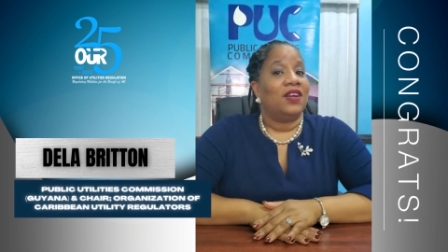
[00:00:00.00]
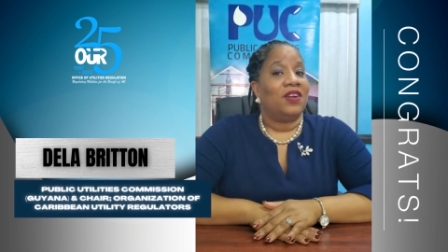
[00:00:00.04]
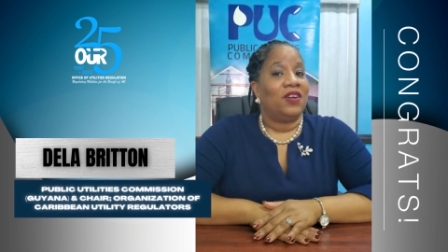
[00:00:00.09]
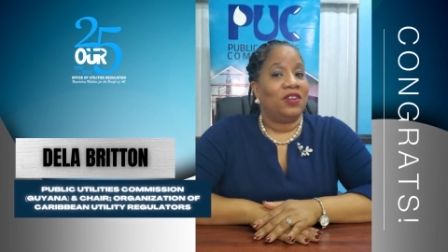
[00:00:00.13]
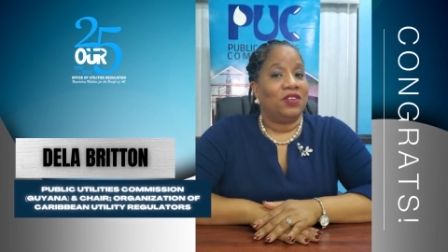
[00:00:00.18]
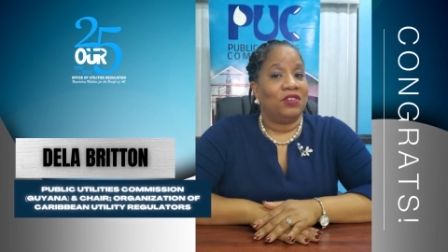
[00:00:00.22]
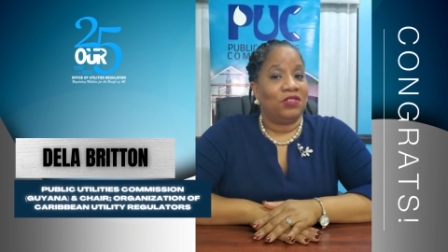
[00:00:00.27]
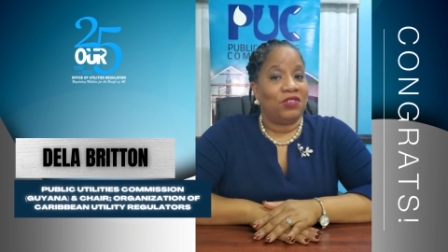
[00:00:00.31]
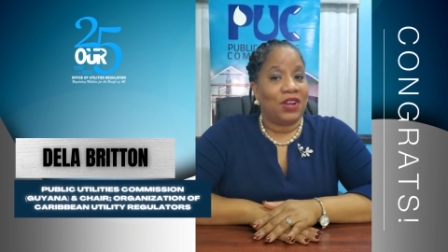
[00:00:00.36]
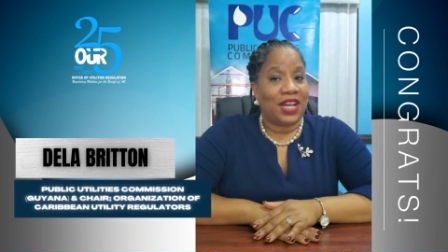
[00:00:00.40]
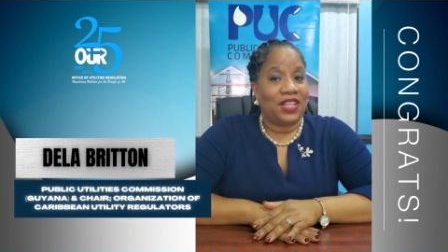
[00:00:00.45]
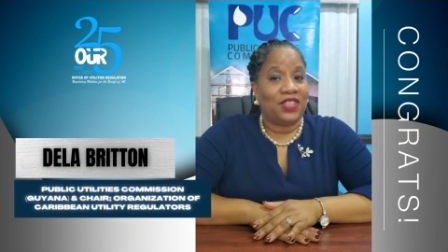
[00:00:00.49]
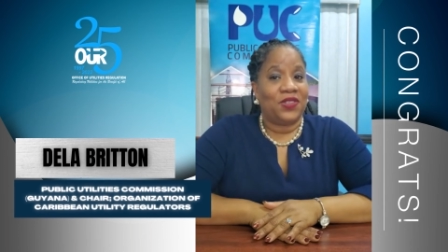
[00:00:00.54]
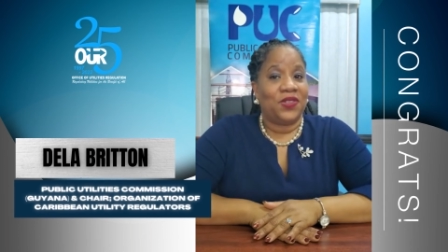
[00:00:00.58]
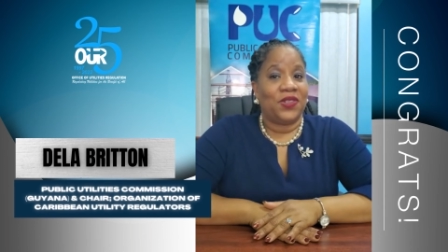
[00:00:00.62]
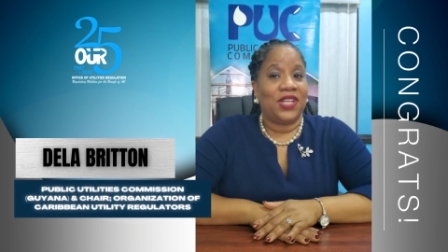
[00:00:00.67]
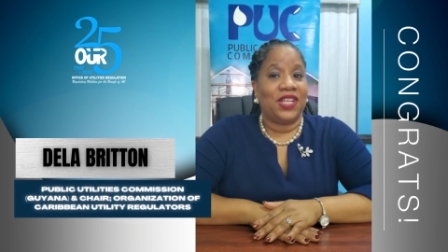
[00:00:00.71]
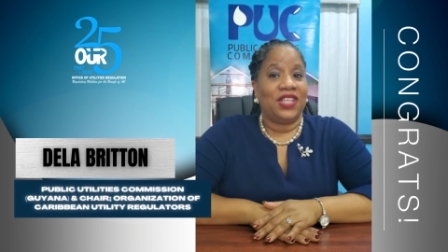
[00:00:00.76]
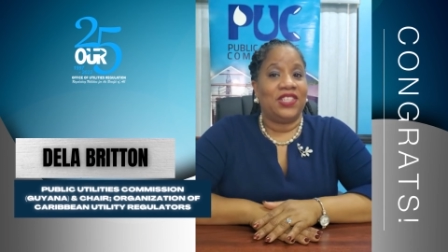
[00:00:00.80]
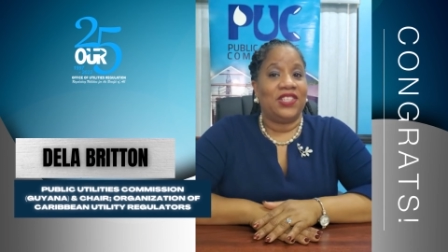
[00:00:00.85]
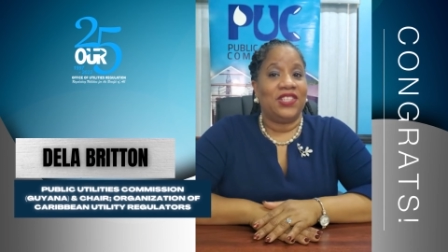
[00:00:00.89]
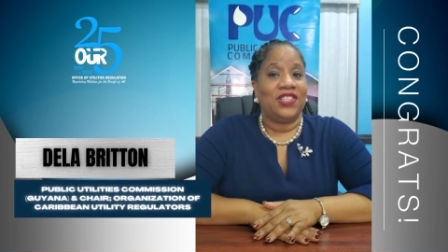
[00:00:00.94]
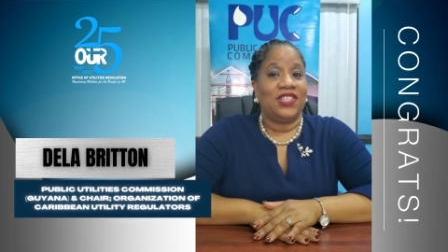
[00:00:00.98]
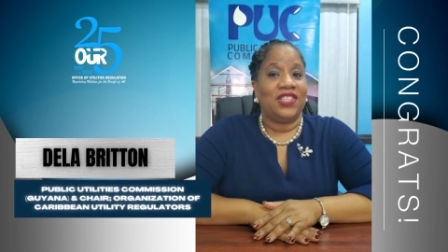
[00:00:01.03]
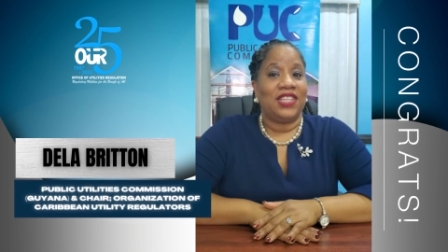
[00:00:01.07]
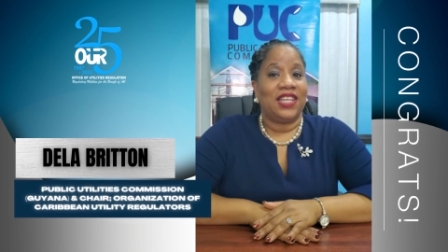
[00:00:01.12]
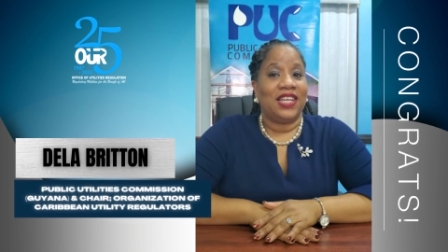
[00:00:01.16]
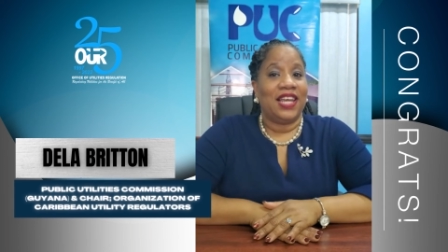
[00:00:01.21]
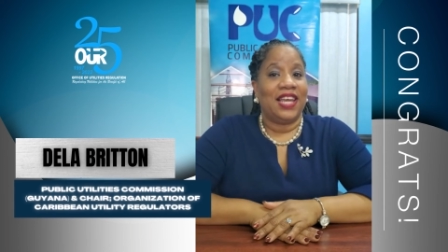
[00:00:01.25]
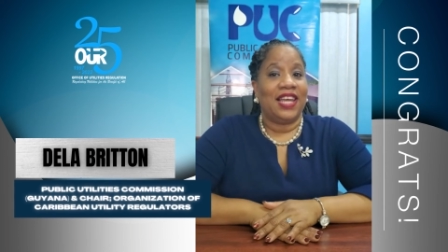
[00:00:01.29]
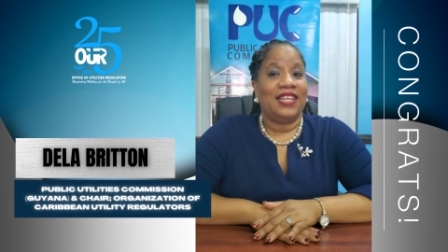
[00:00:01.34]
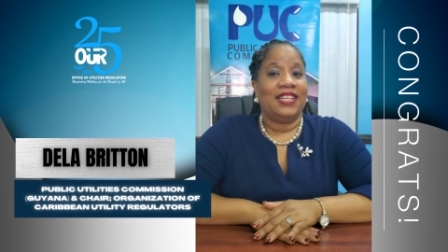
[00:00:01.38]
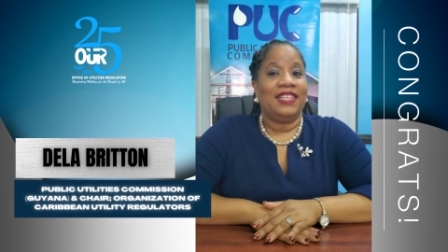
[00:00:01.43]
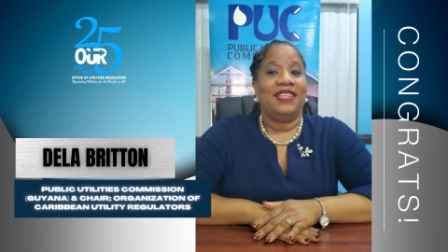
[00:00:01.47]
Congratulations
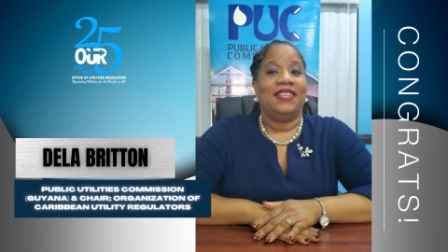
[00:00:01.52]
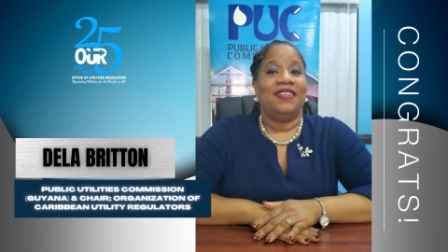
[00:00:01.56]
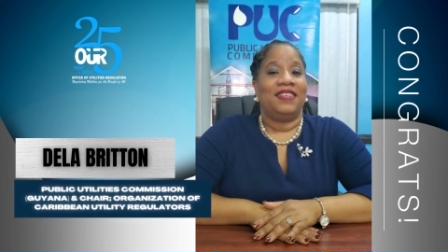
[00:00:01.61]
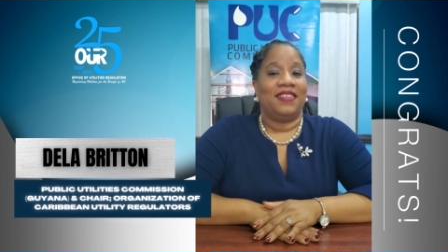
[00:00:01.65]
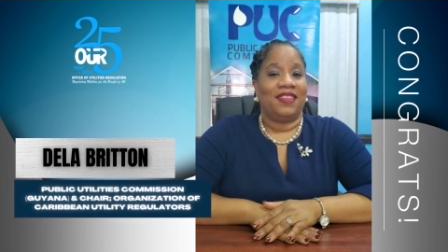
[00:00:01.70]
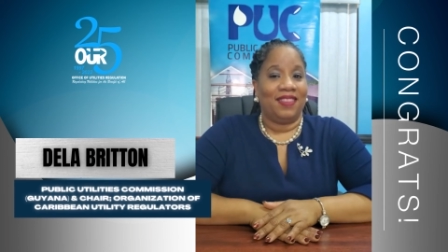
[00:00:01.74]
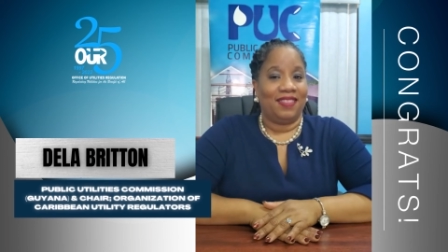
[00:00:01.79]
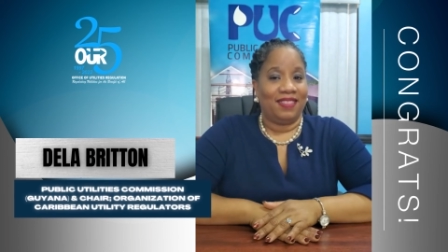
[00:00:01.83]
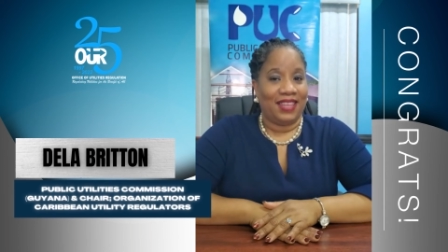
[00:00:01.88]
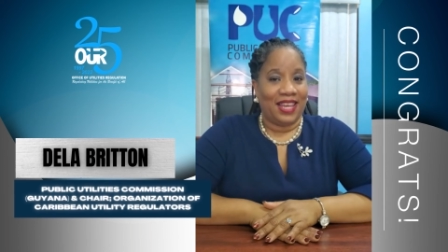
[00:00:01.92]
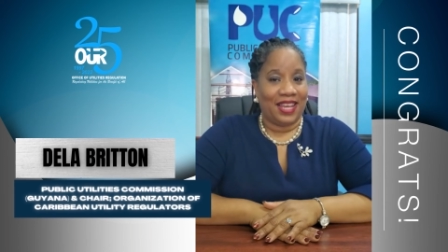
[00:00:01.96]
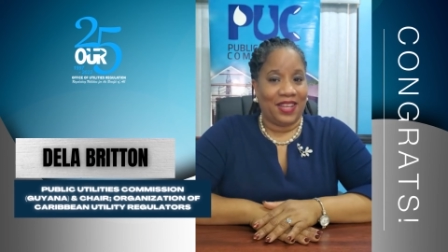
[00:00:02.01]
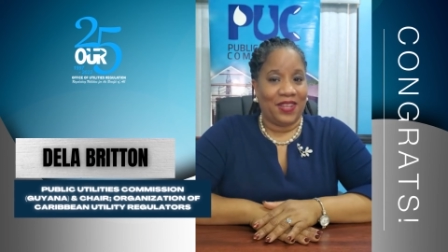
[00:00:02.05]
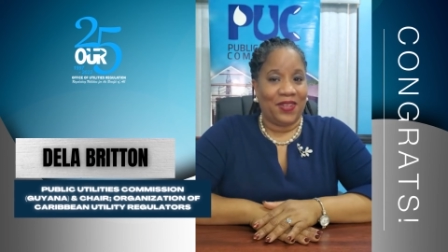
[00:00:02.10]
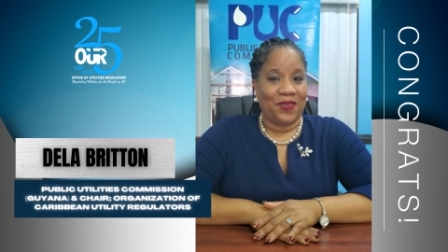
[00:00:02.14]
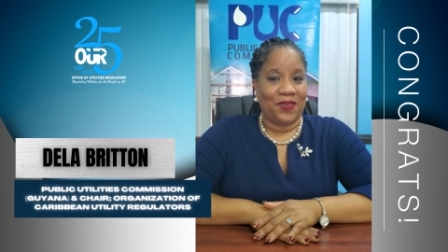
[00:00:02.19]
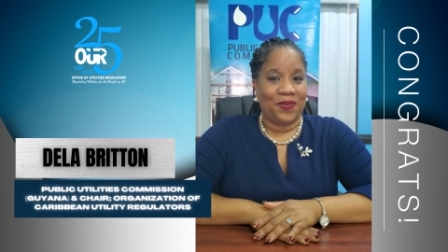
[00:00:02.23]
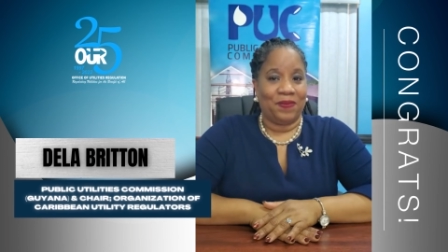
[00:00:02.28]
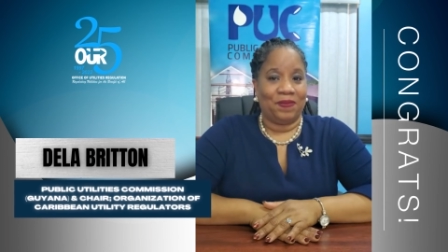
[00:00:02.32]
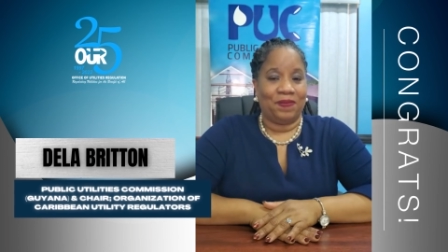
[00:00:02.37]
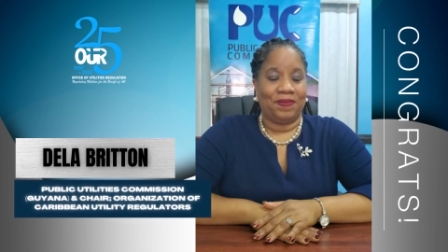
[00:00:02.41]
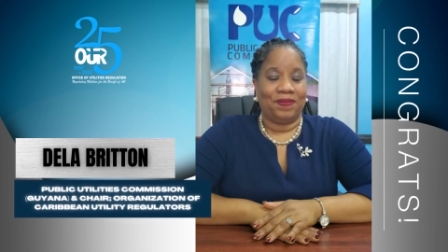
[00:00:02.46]
again. Thank you.